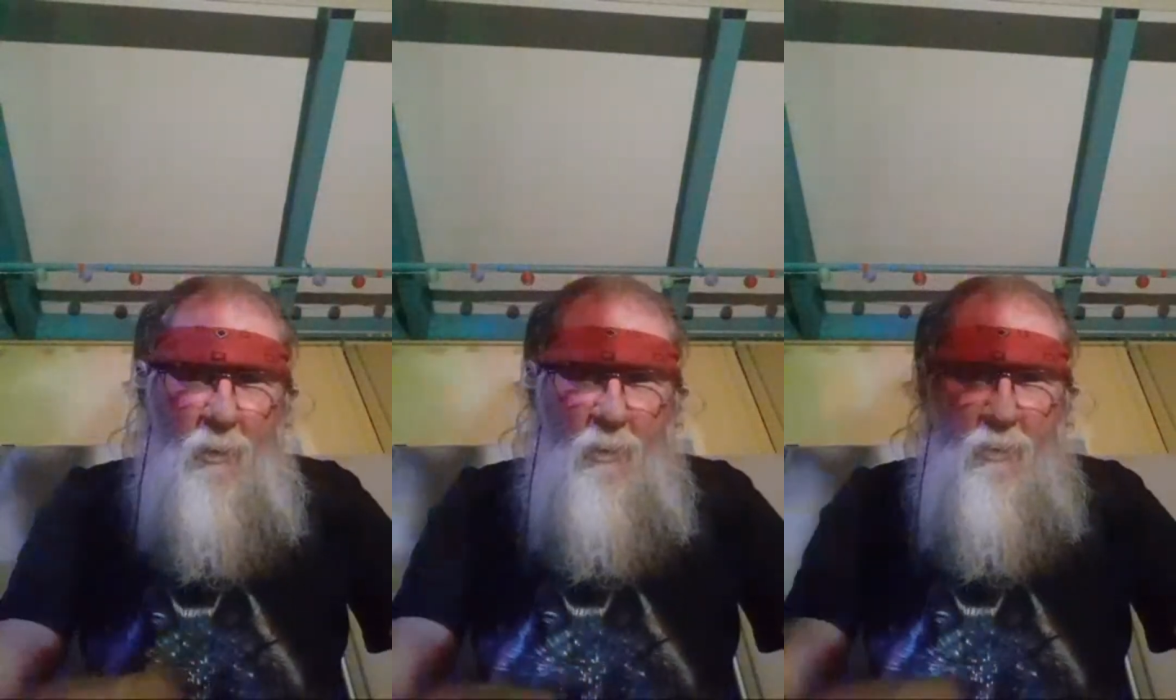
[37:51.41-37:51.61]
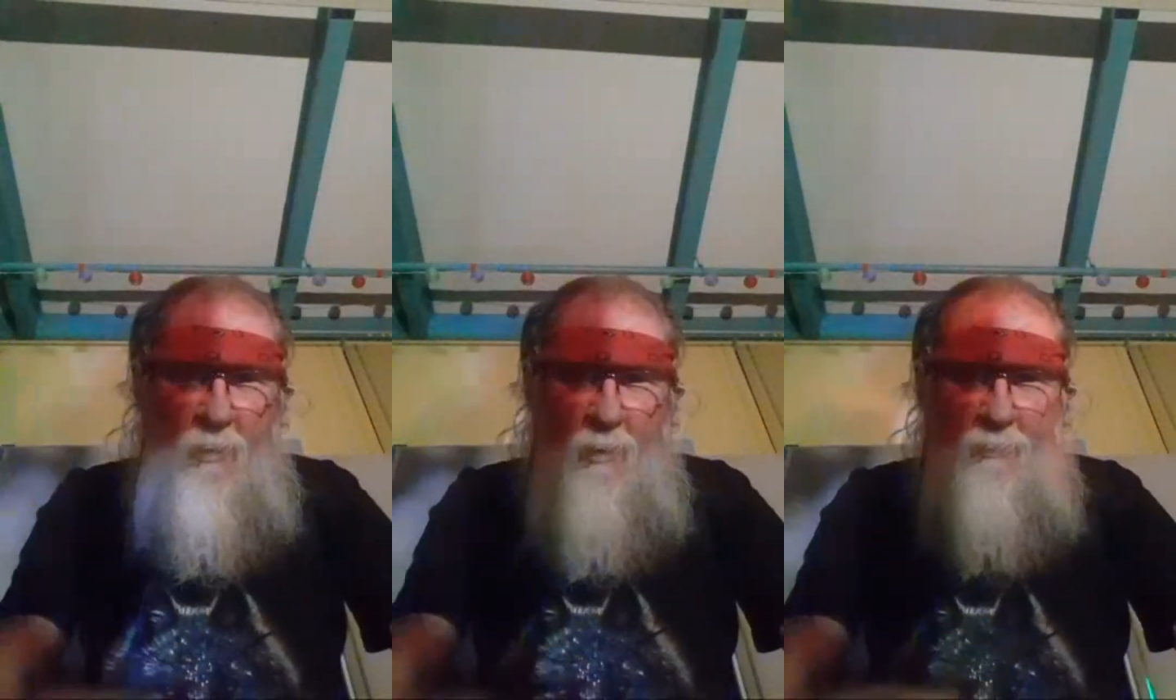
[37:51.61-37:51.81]

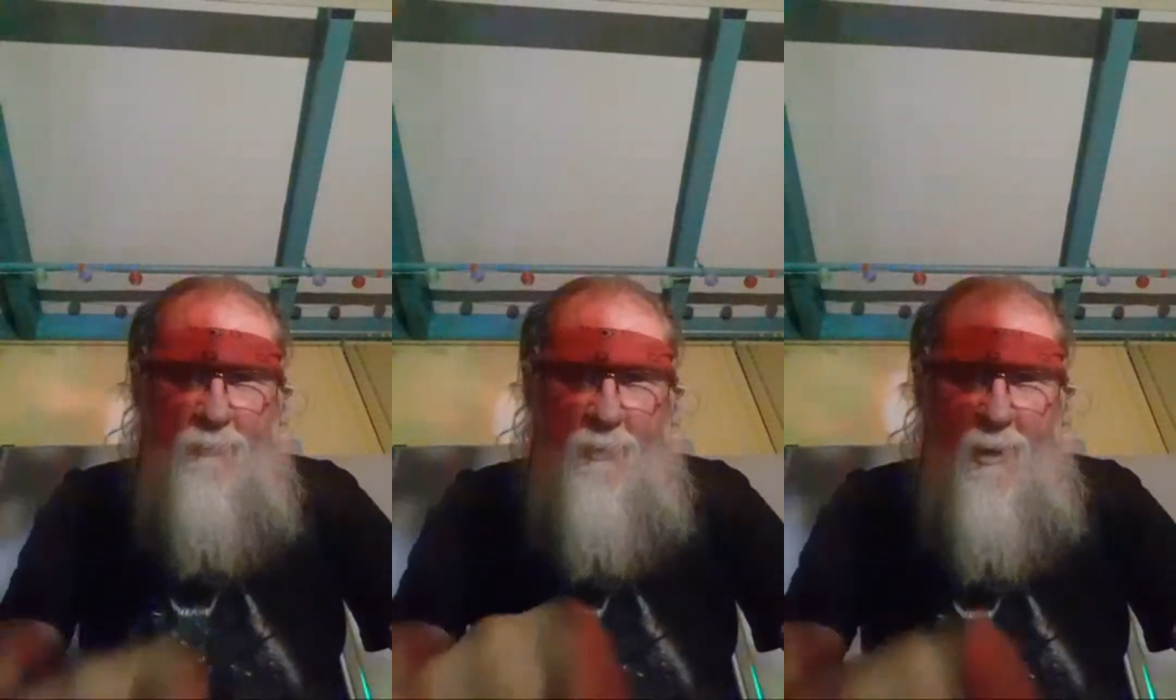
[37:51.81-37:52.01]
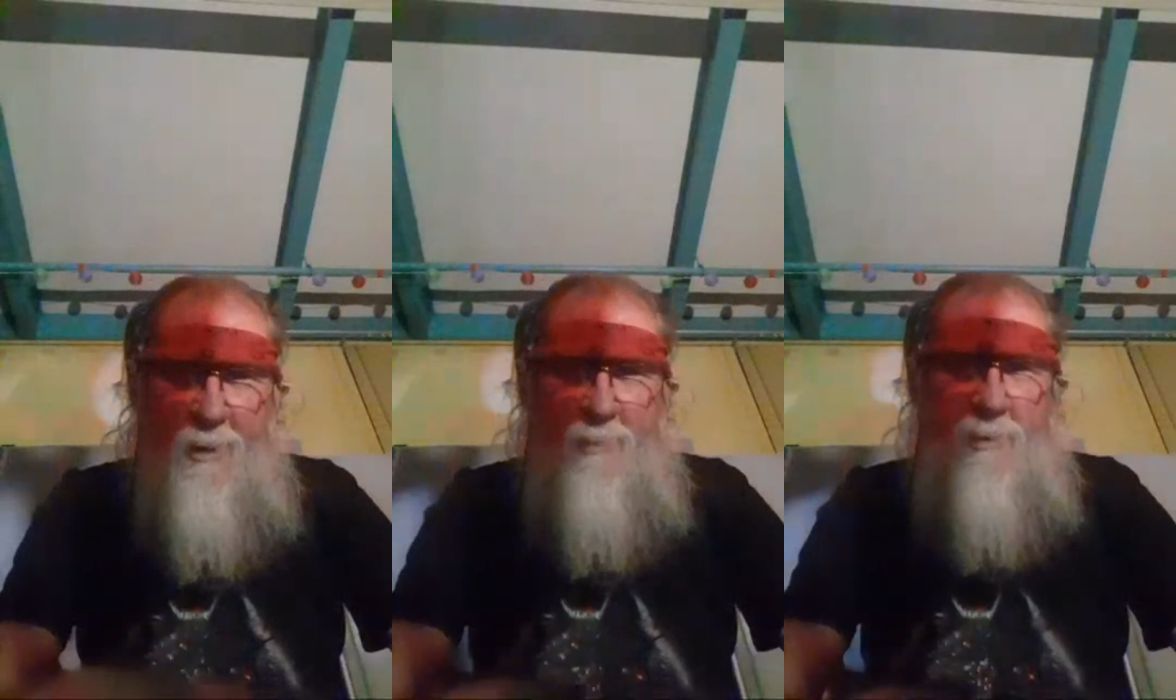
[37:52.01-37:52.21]

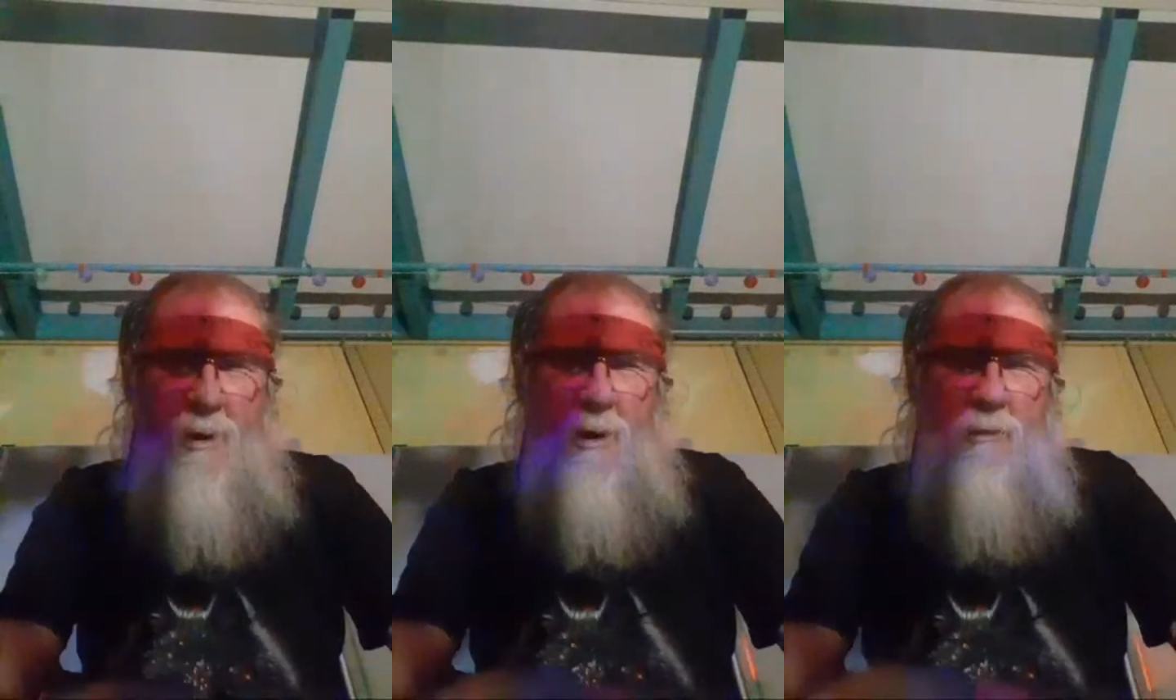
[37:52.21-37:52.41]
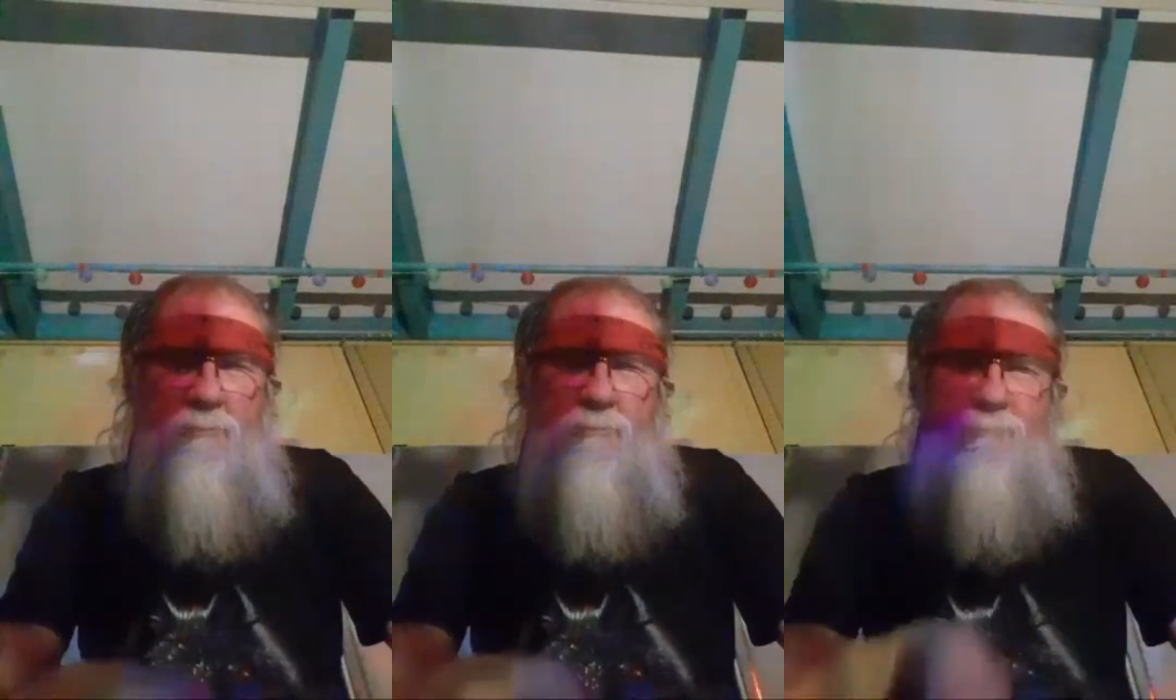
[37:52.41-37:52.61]
On that
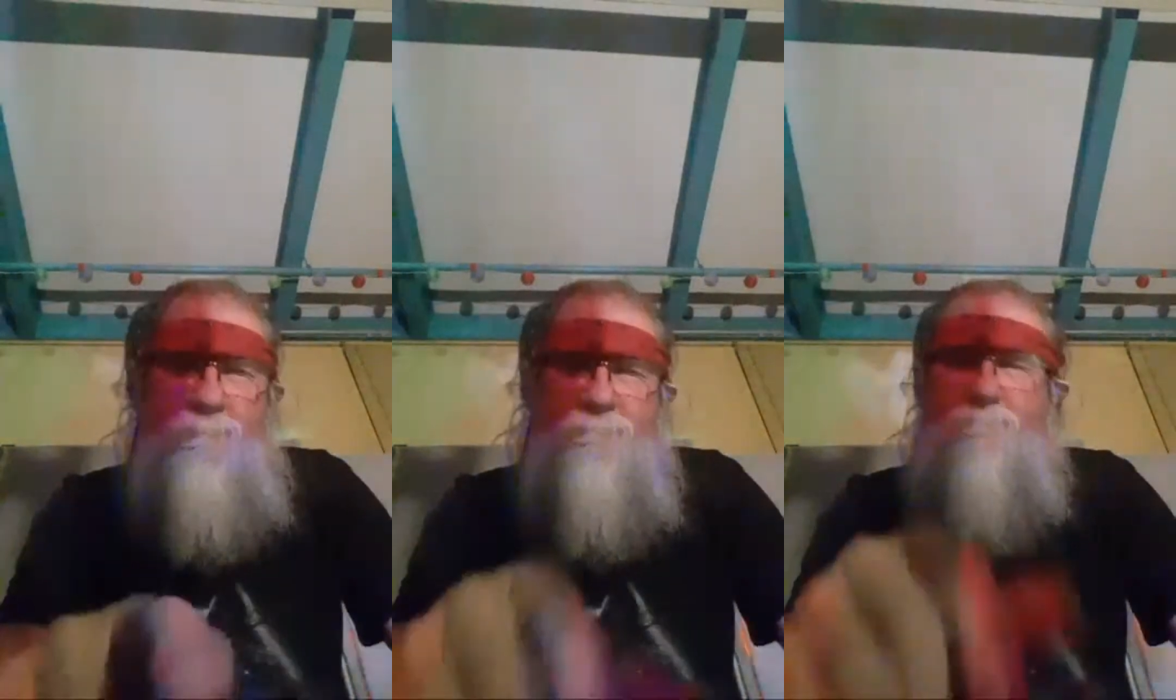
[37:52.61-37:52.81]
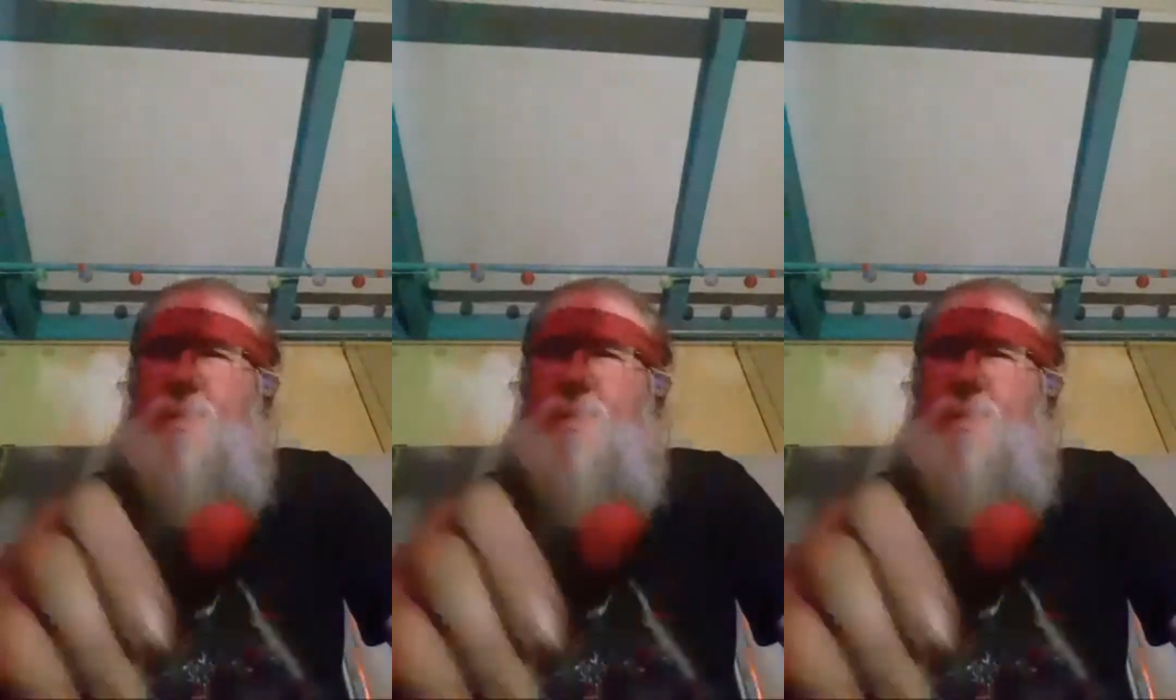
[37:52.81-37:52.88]
note,